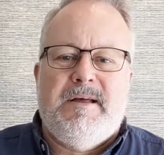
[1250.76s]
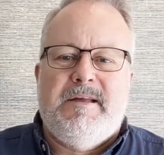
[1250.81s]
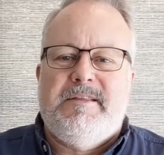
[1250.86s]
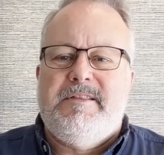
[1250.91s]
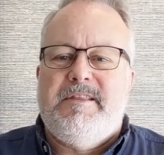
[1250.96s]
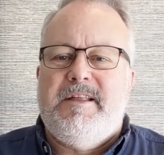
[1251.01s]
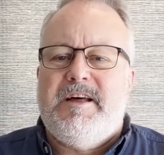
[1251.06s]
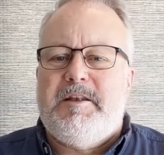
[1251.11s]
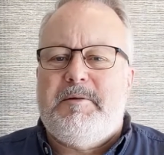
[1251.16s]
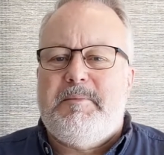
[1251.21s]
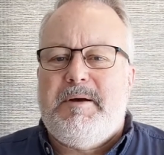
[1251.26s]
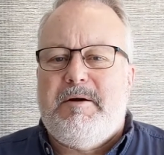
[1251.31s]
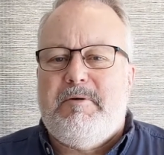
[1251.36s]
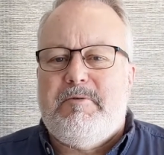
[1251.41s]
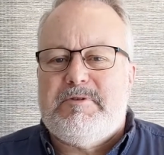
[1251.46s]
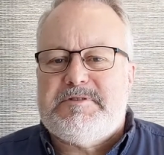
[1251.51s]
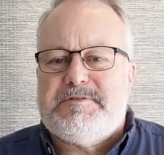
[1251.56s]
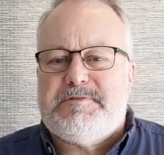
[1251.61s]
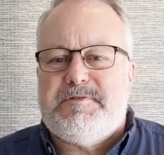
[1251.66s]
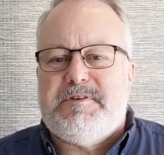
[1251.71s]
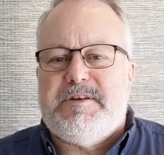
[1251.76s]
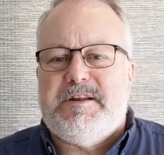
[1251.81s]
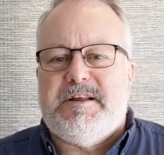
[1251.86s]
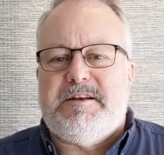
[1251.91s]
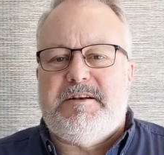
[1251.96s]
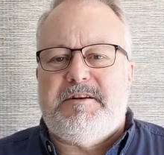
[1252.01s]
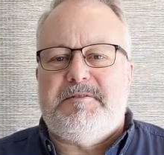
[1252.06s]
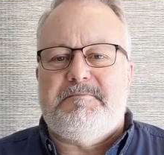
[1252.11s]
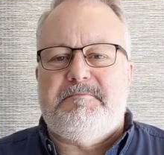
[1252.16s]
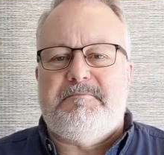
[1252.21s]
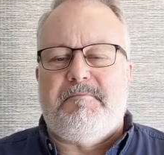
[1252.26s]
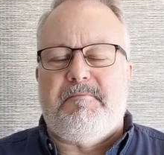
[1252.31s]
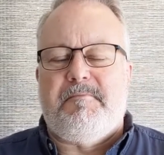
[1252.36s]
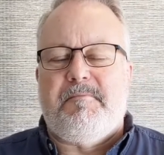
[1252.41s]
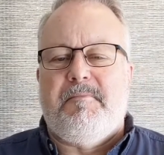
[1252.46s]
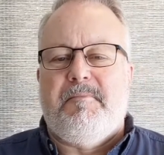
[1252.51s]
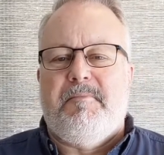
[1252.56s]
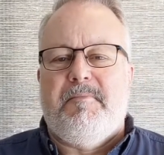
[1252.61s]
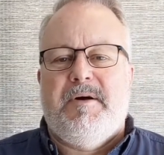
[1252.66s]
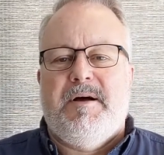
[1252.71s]
Not about what's for dinner.
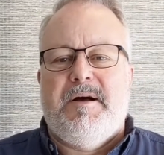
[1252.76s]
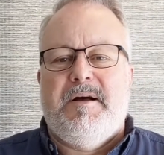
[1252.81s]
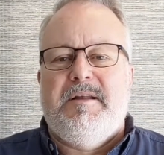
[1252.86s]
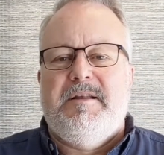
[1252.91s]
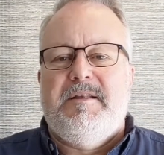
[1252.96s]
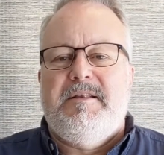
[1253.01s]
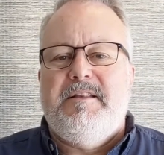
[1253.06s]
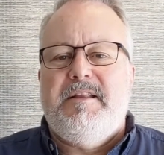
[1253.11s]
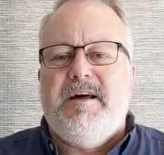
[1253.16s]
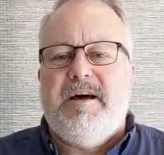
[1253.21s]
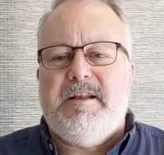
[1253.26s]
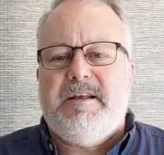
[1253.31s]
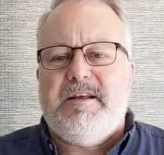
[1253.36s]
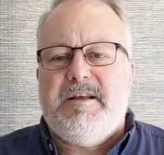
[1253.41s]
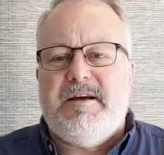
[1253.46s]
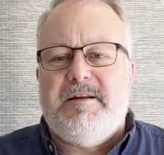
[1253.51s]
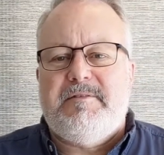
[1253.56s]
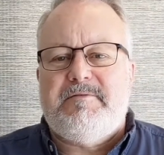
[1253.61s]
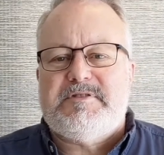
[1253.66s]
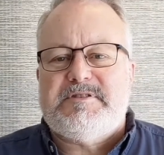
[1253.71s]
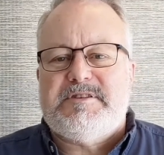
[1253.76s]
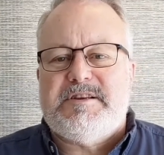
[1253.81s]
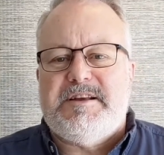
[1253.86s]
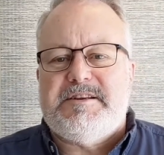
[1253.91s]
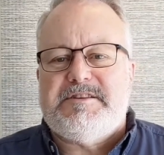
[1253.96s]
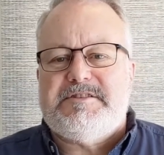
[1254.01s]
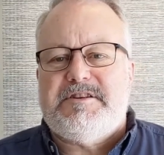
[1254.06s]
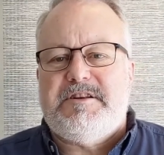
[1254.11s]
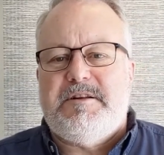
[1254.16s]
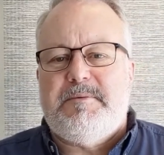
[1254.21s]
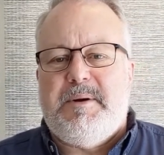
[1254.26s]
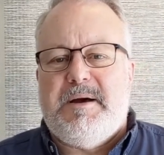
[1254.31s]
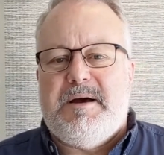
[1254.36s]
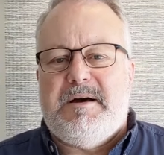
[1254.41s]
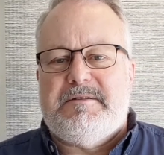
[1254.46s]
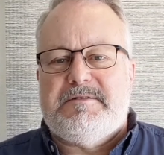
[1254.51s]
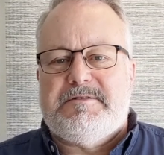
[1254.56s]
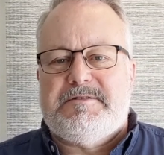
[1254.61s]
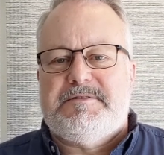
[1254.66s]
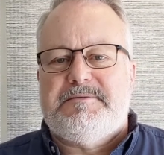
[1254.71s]
Not a conversation
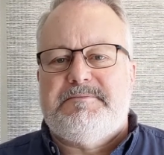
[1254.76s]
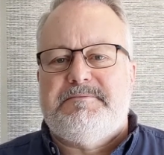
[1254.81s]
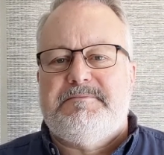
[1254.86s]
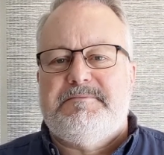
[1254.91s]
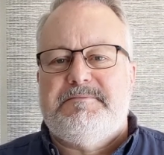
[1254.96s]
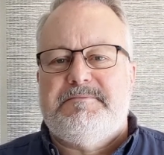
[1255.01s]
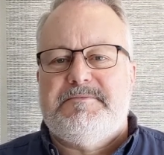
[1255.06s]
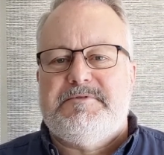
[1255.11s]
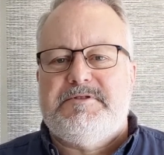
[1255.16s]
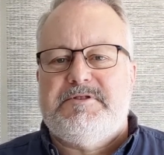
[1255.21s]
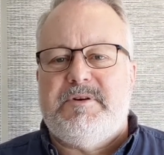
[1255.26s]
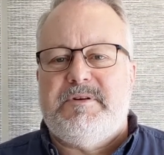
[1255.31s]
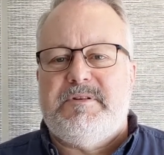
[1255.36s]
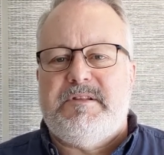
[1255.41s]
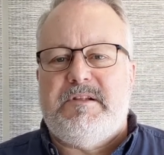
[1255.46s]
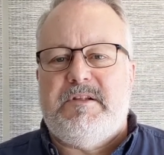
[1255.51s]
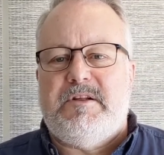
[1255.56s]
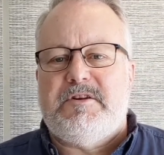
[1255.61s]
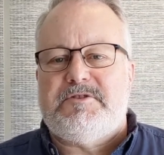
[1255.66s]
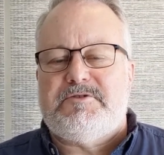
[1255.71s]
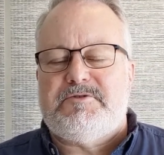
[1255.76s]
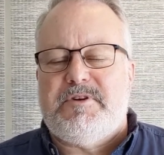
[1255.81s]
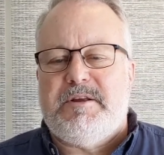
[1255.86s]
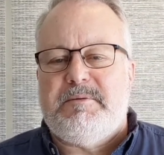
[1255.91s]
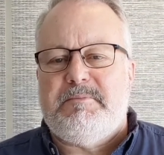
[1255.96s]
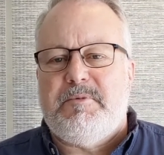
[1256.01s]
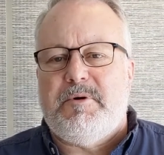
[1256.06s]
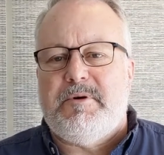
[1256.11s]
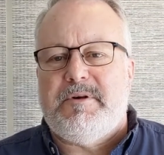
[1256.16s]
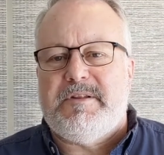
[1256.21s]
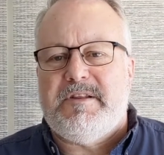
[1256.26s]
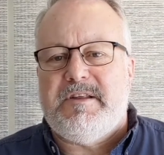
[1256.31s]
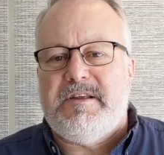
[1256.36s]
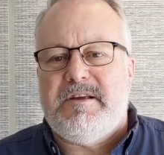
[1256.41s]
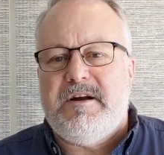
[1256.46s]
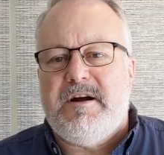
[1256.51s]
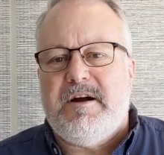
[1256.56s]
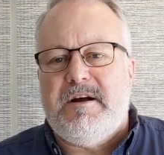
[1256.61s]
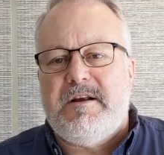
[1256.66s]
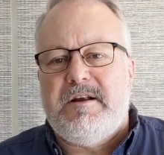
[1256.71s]
about doing the laundry and mowing the
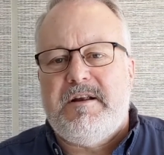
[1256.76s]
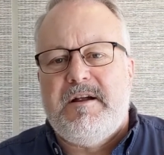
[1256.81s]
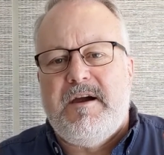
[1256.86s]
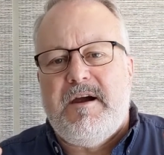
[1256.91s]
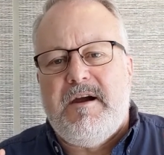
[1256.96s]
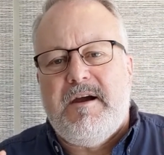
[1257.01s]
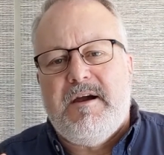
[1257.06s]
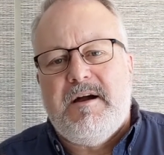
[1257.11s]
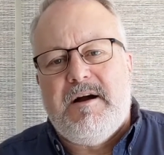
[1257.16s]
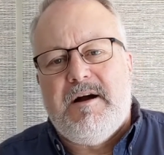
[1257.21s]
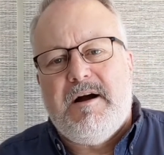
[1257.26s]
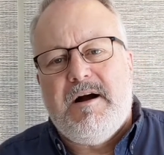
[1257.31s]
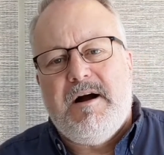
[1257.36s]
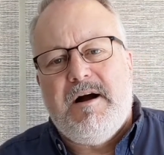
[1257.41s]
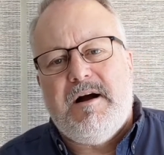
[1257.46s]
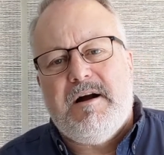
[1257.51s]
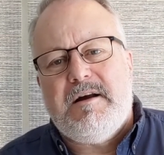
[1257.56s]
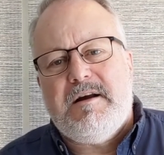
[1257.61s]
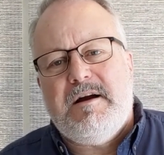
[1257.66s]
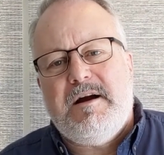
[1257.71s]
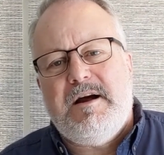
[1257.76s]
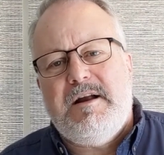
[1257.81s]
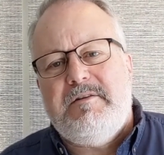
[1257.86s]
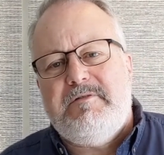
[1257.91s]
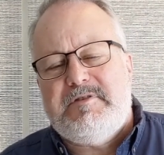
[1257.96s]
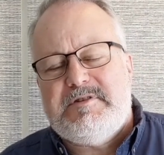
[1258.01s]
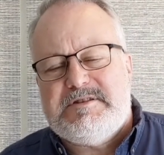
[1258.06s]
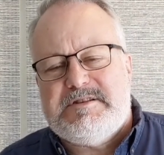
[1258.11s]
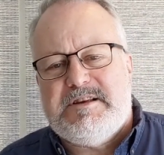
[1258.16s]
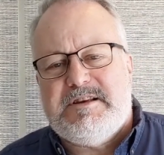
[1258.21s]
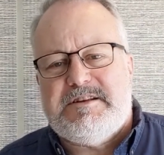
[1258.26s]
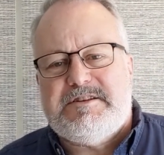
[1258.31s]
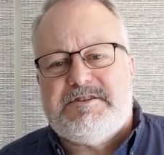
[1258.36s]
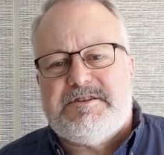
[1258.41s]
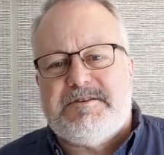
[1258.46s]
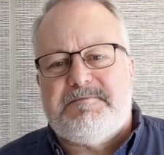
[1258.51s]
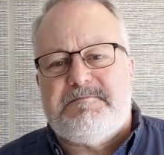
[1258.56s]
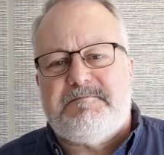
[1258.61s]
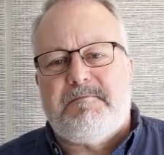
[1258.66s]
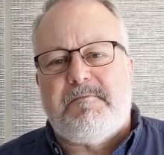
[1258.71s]
yard. A
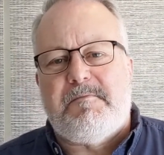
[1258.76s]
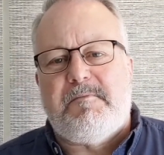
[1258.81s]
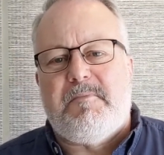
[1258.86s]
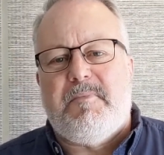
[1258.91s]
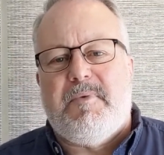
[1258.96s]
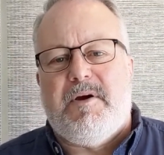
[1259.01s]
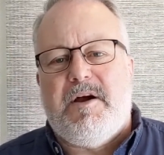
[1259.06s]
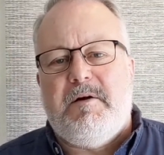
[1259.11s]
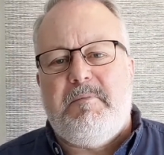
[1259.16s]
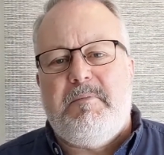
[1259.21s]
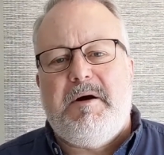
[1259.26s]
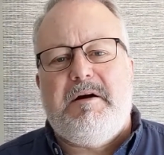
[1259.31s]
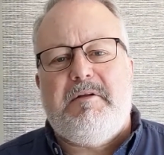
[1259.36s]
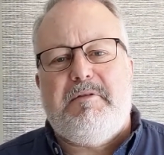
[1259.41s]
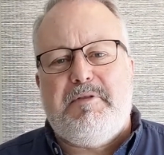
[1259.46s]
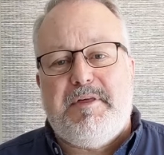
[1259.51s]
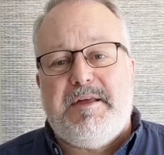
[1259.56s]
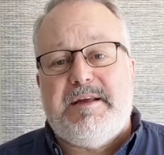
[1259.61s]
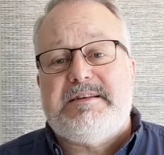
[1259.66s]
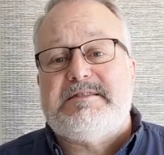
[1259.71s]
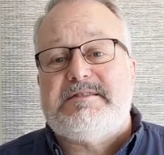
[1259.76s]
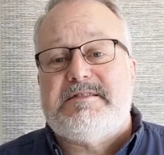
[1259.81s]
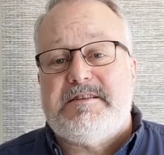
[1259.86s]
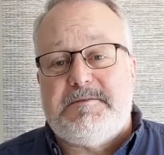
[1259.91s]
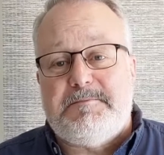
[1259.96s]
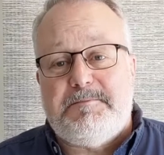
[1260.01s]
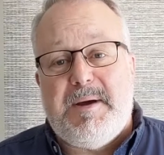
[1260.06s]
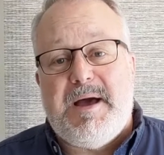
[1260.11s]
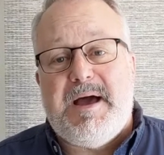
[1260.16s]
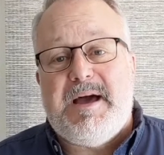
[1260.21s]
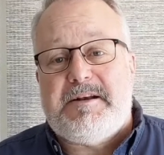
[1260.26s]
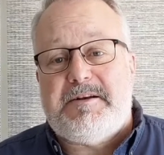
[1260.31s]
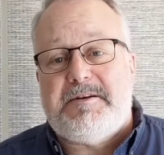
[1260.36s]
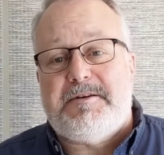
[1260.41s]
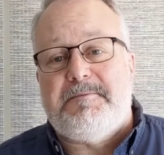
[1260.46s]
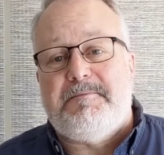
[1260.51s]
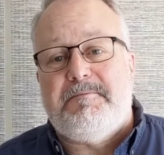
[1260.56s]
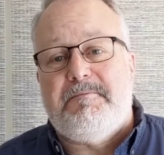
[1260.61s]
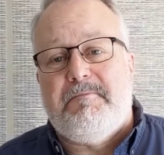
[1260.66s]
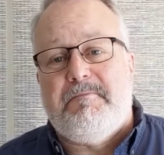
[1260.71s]
conversation about things that matter.
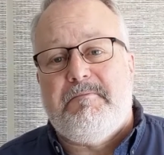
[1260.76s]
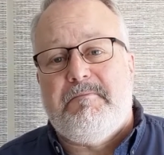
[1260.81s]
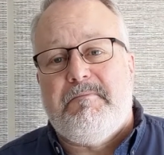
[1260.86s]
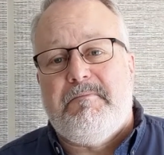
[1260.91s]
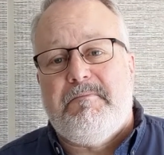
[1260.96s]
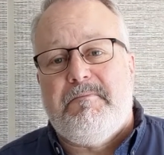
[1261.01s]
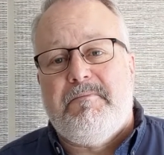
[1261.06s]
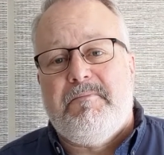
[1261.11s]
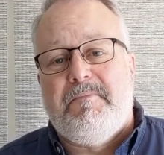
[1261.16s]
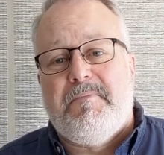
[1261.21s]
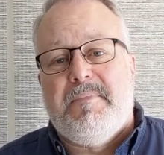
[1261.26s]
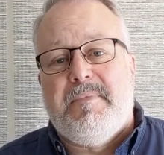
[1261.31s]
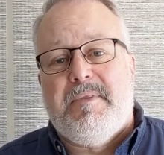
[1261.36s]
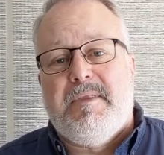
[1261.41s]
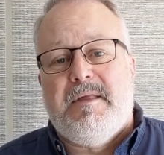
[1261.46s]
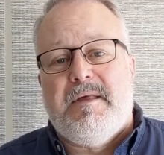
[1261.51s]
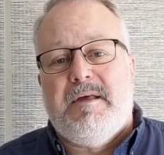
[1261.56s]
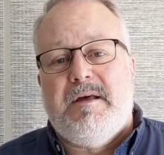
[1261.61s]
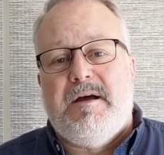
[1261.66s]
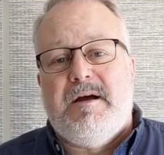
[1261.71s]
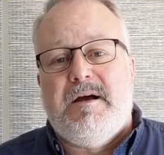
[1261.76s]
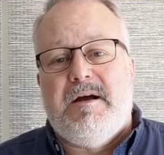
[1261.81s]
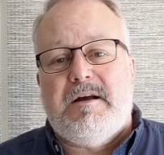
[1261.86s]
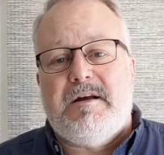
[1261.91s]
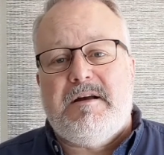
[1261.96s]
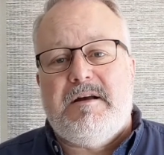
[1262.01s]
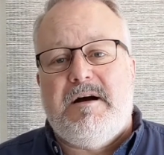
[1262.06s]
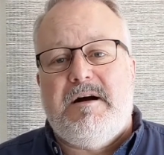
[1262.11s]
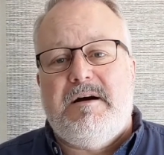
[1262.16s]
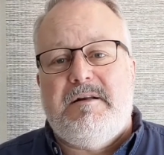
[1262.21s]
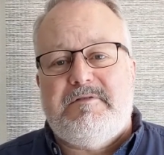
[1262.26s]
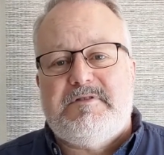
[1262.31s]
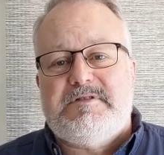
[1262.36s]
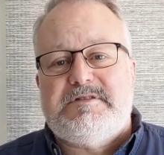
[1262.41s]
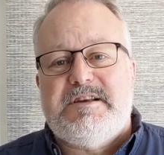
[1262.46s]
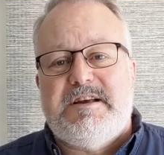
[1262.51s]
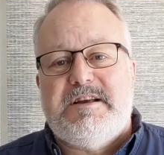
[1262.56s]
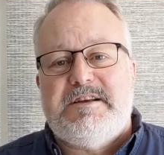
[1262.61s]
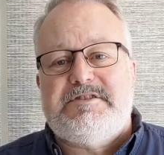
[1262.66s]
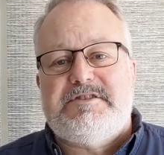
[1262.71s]
A
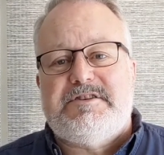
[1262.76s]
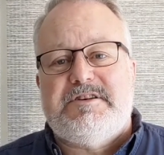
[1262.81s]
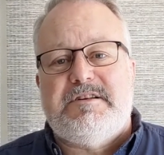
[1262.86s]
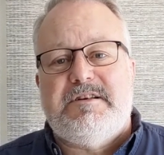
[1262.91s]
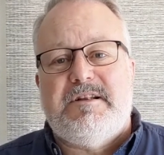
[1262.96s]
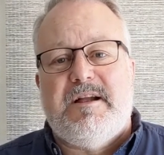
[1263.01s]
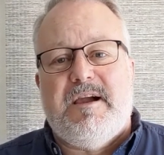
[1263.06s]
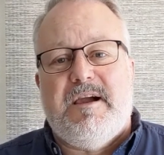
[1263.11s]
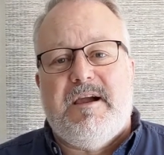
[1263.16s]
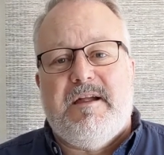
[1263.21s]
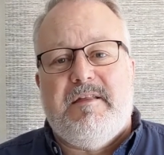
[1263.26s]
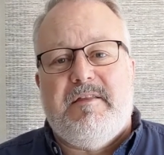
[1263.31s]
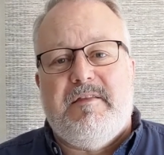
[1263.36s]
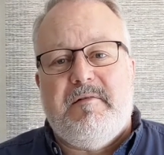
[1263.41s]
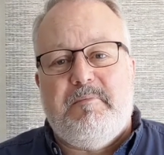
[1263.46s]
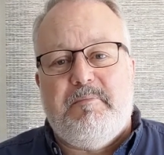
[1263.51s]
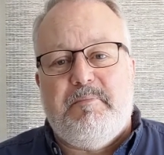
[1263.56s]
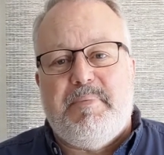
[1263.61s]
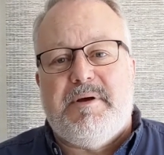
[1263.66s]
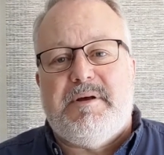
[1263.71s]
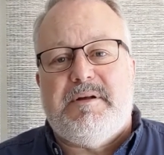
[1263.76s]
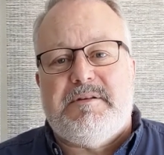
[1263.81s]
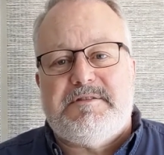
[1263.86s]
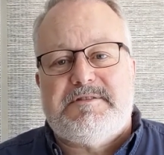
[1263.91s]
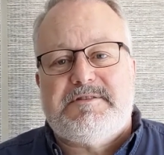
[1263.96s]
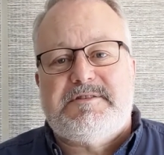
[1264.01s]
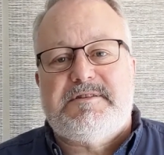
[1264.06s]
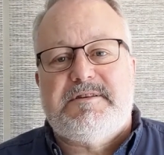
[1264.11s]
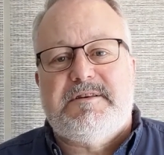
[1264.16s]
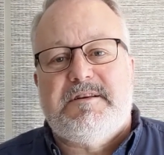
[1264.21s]
conversation that builds